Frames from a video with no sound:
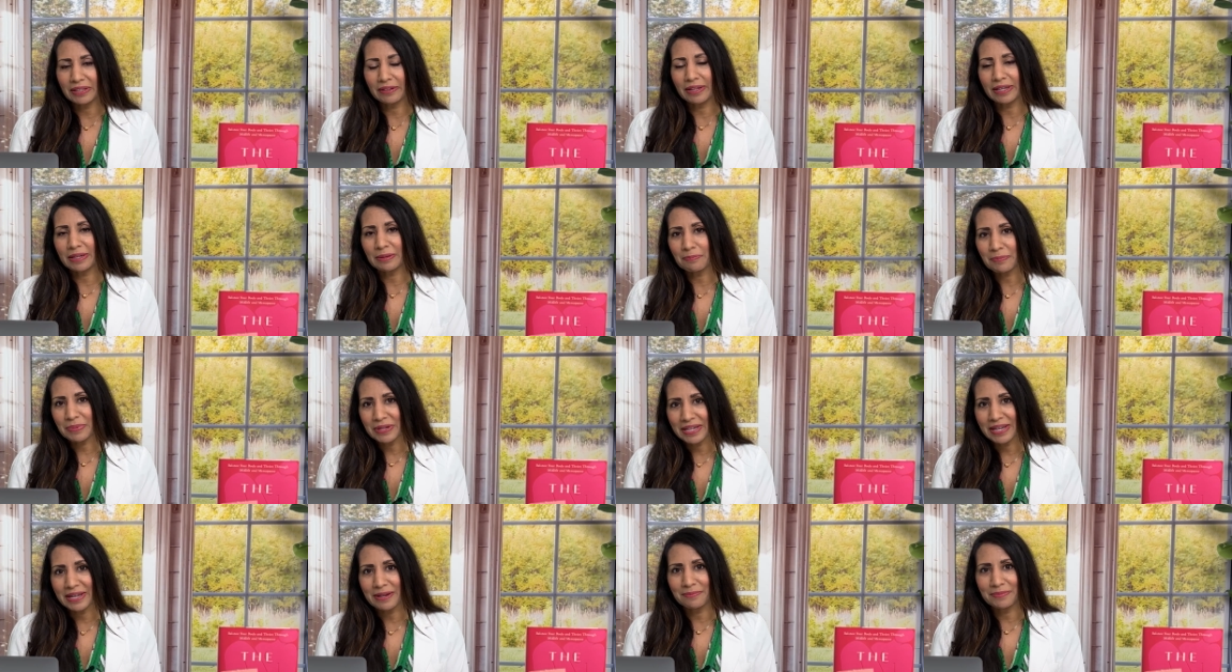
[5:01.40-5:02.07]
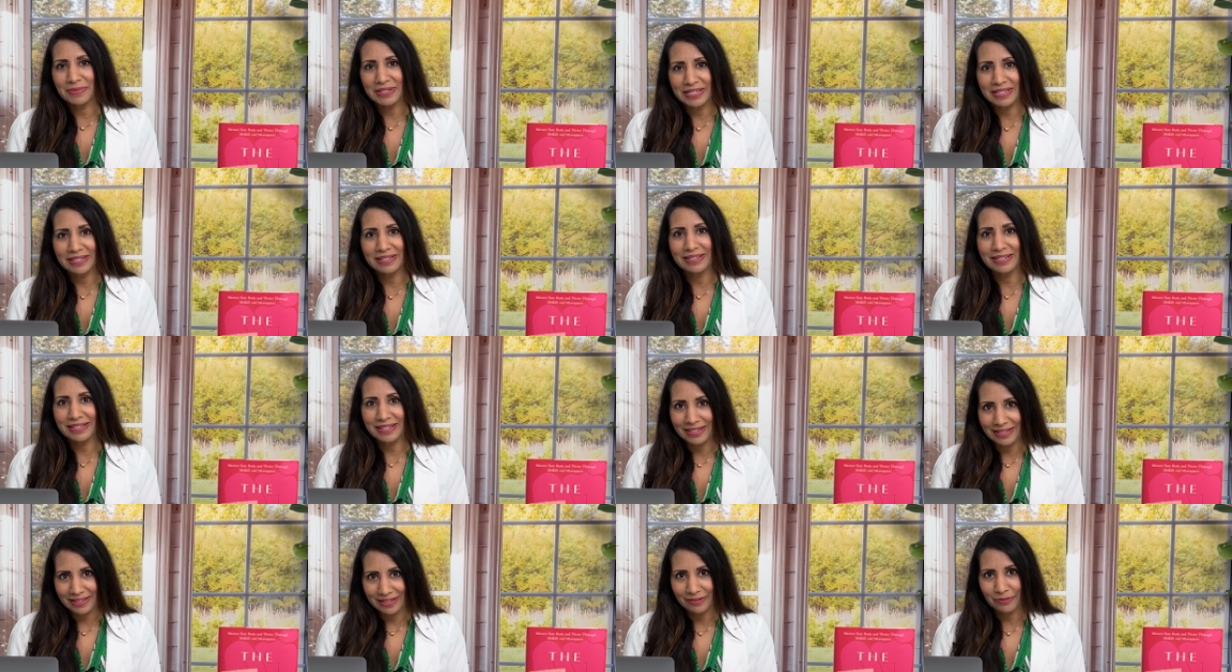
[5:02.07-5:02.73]
like
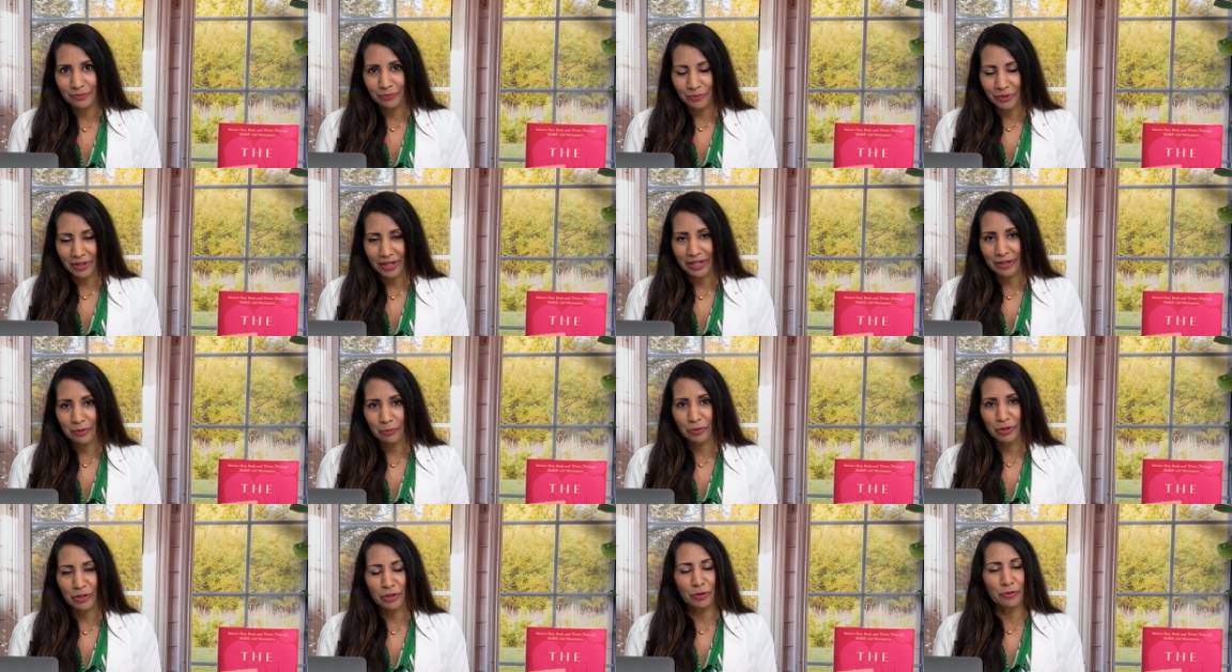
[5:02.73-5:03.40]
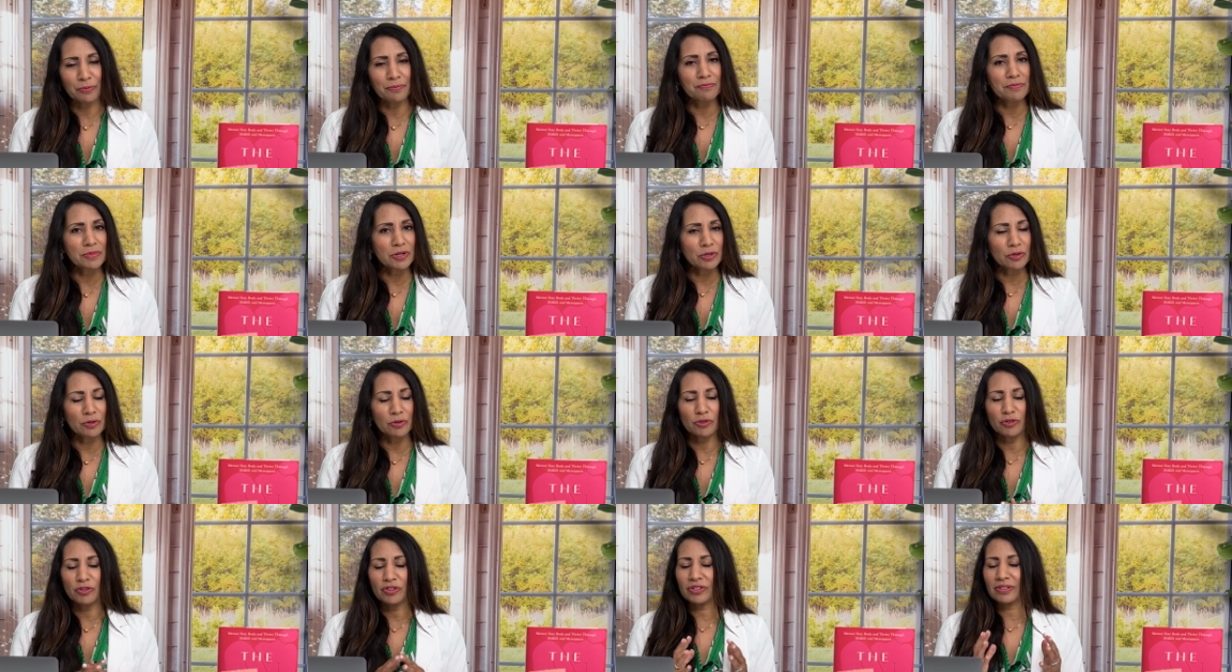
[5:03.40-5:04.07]
PMDD, right, where your
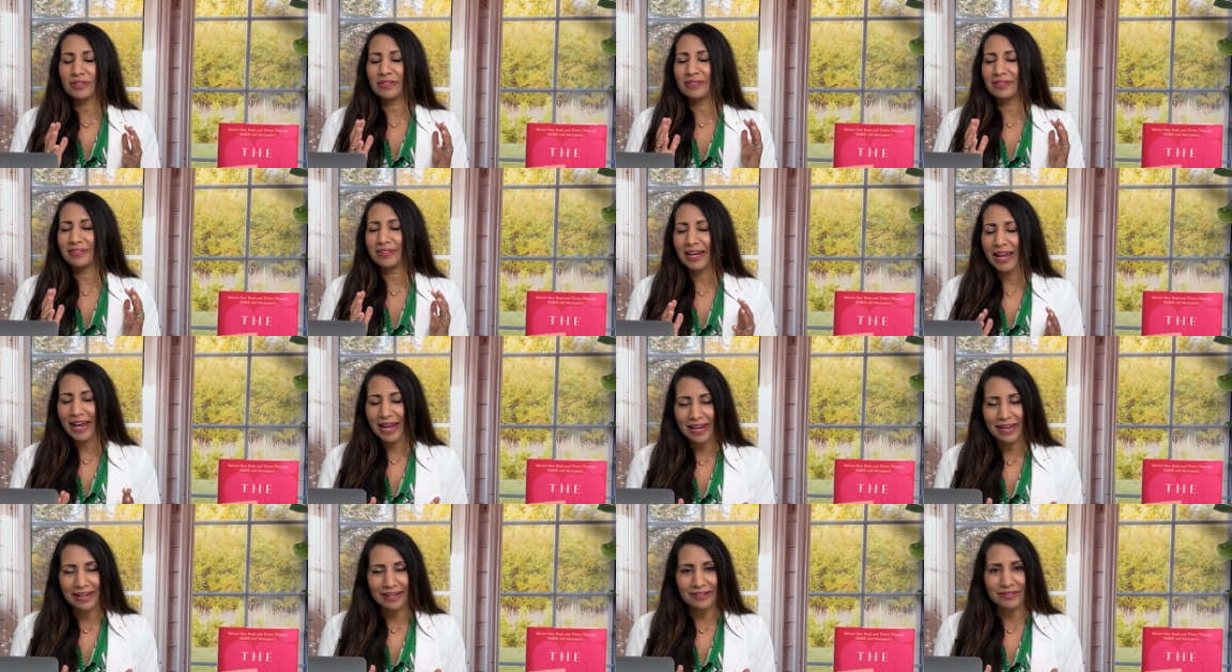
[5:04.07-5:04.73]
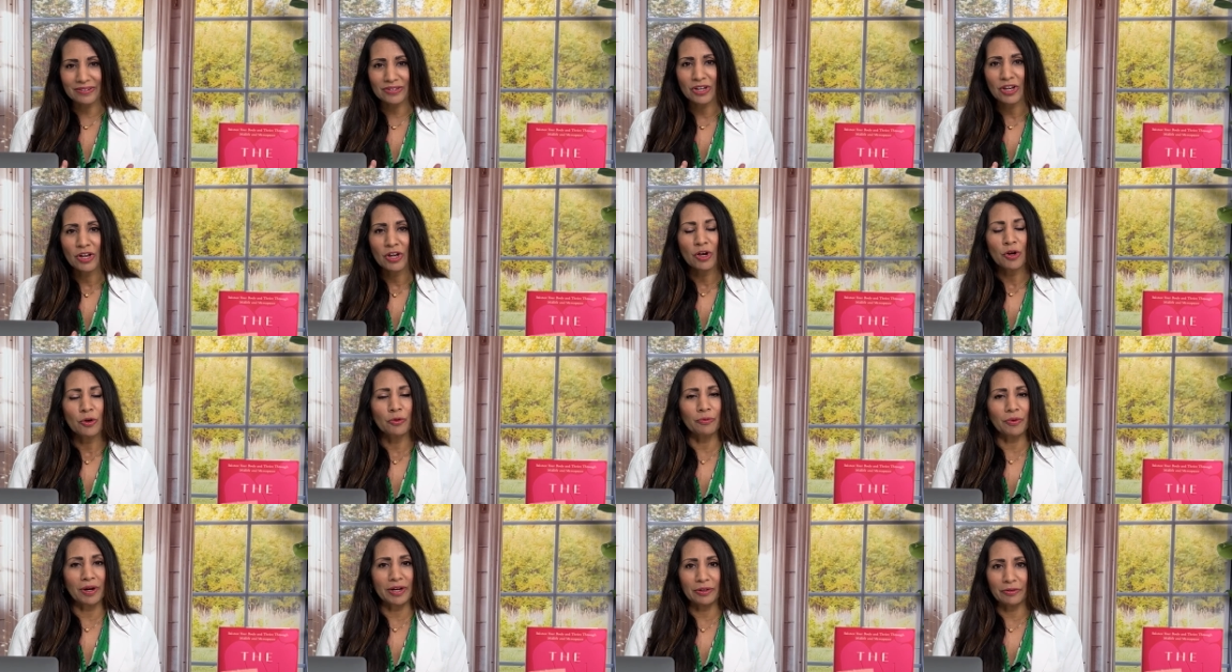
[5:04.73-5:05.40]
mood just tanks
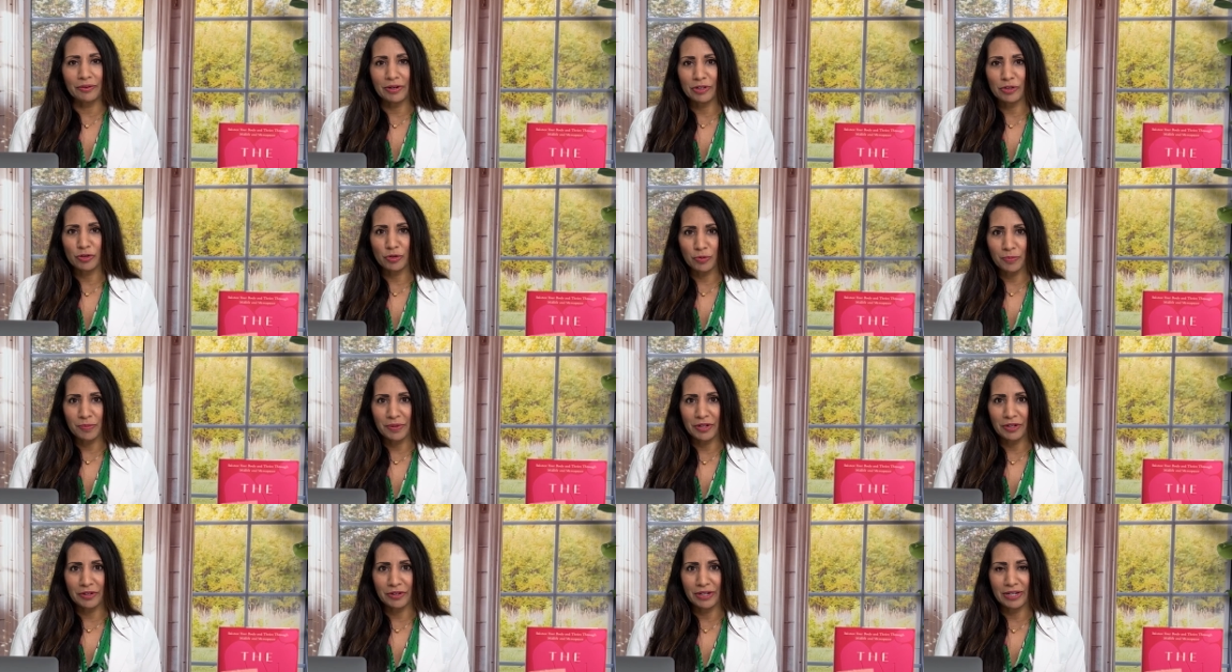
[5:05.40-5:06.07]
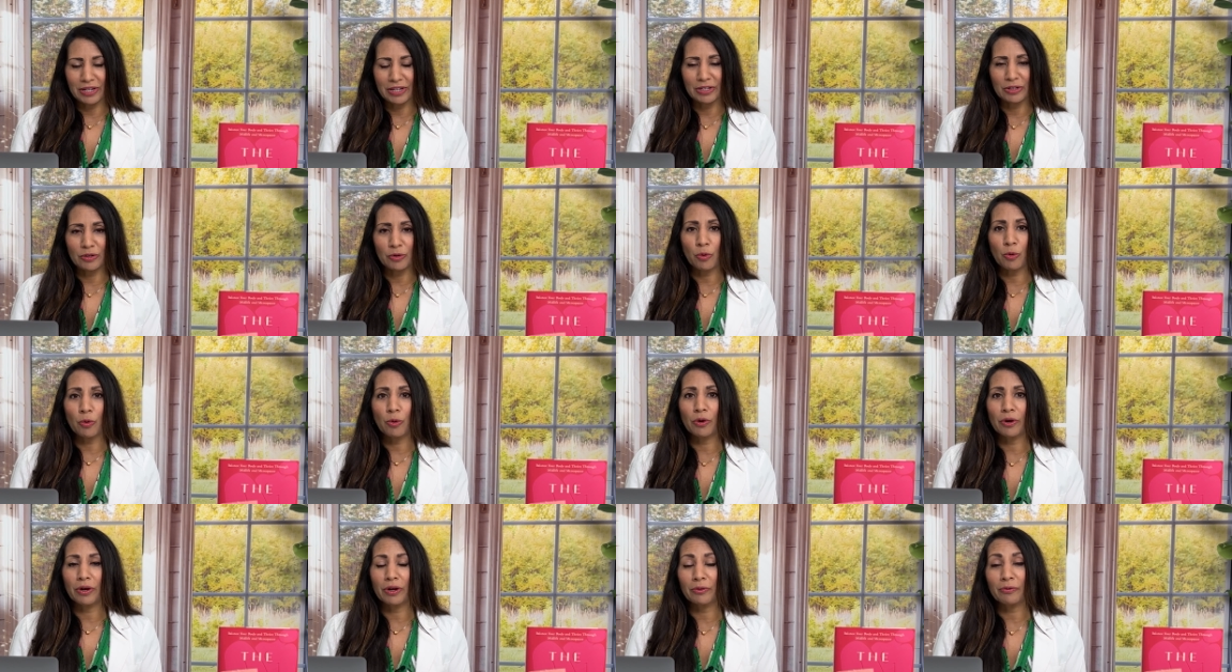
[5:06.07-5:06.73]
right around your period
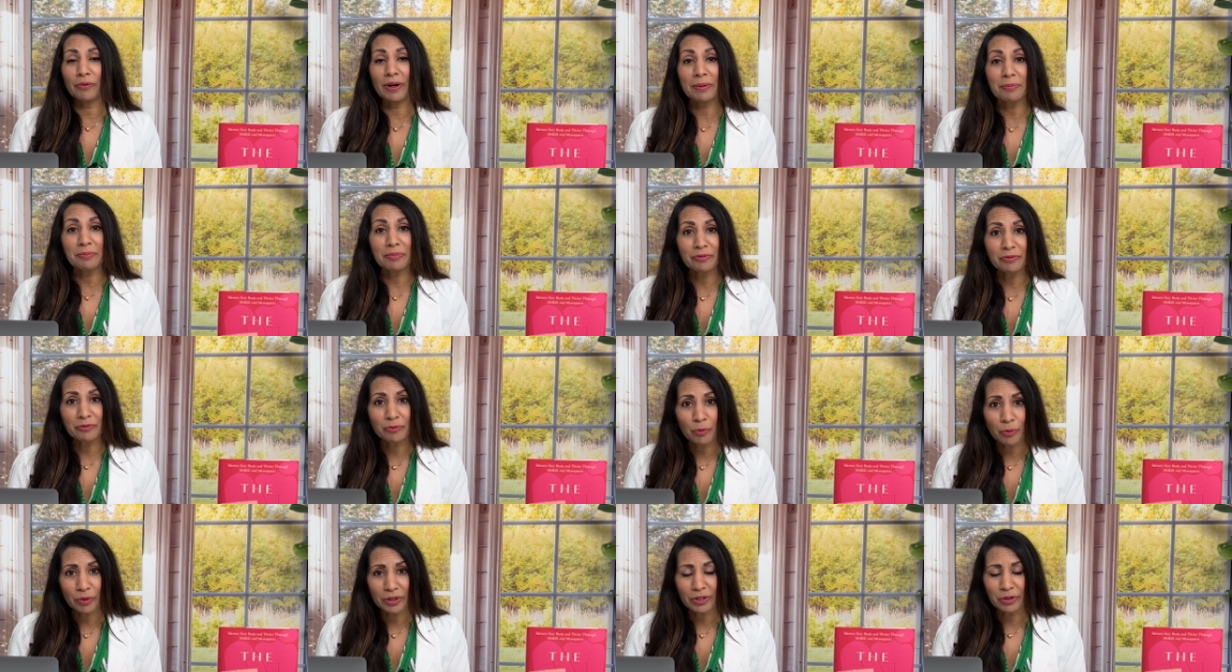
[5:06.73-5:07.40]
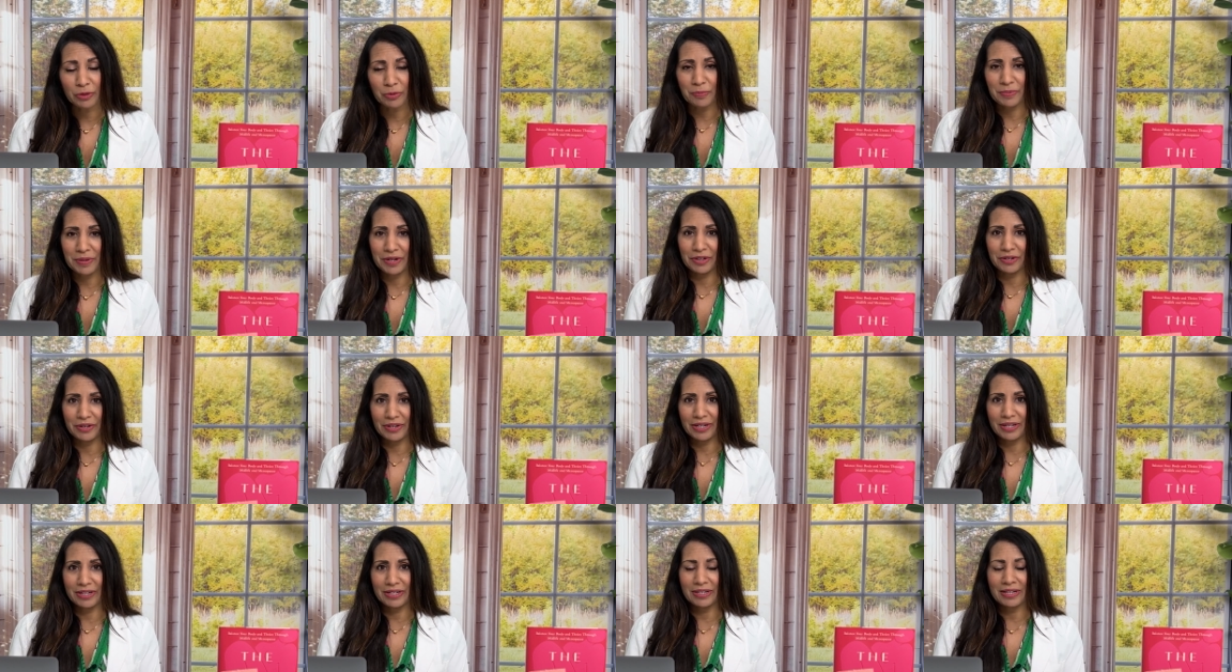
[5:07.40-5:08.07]
or right before your
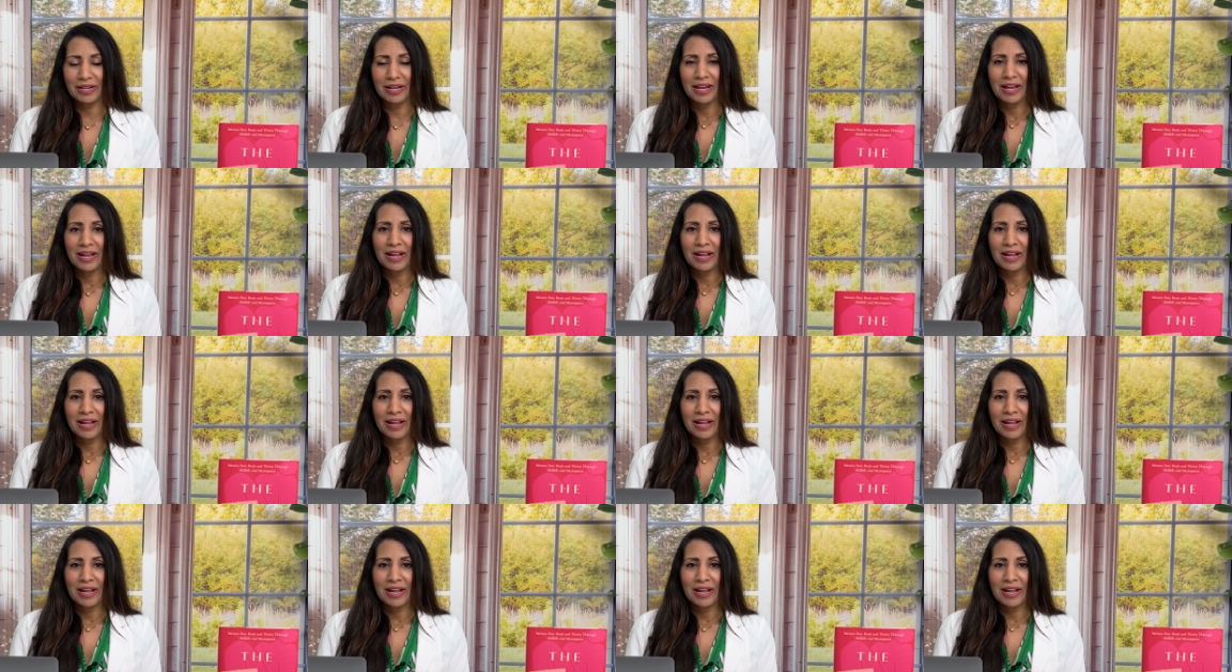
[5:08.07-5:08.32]
period,